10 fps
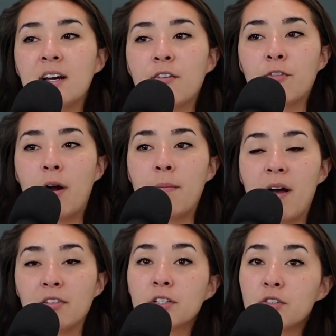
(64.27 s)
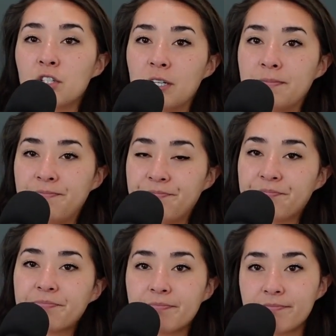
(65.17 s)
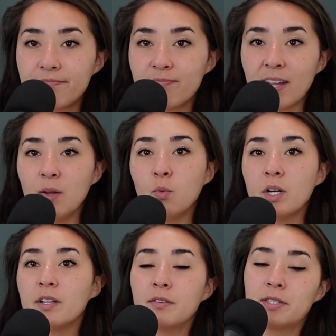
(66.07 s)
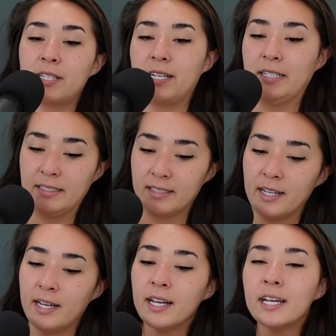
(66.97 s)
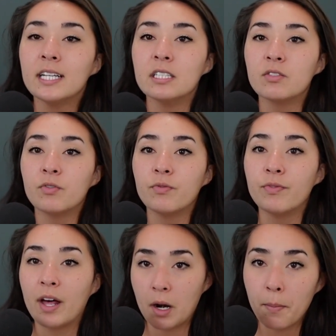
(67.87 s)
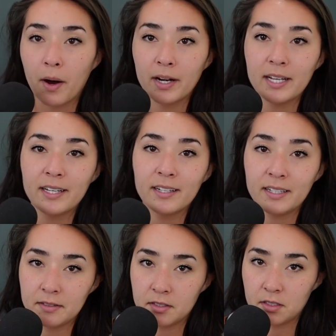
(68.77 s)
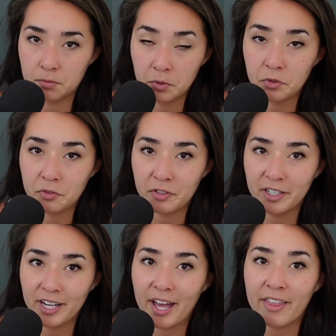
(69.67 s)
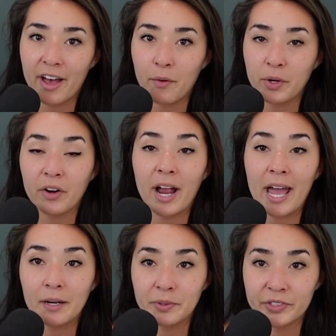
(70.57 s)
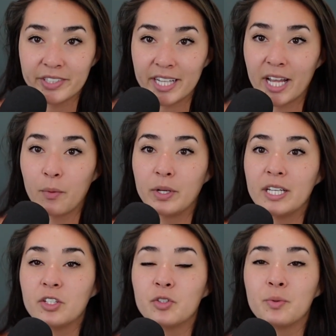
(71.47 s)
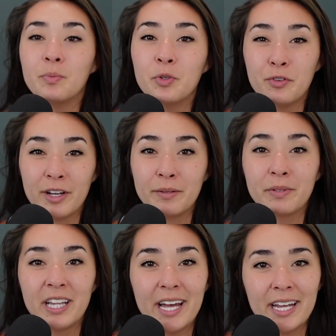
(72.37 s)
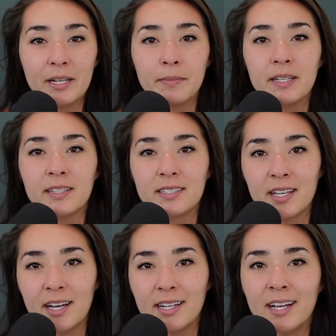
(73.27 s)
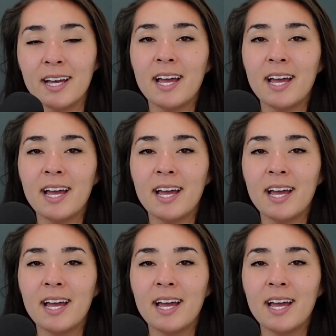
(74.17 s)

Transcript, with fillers: from evolution. And one of those things is that our body needs to move and that we are animals and that we need to move and play and be in the sun.